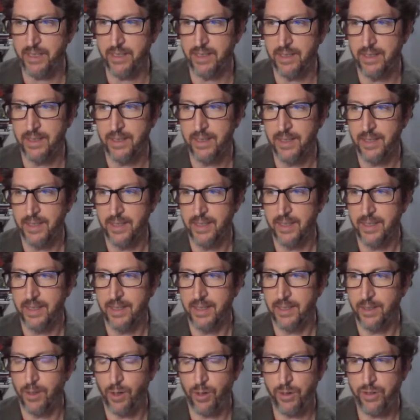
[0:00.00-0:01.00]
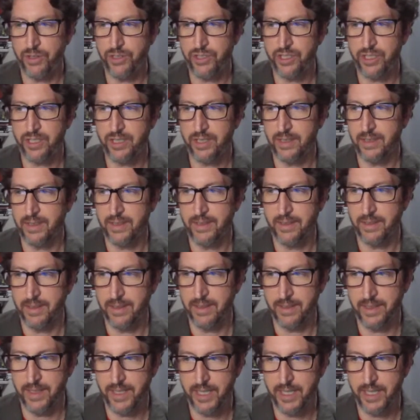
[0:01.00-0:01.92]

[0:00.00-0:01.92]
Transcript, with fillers: I mean, horror's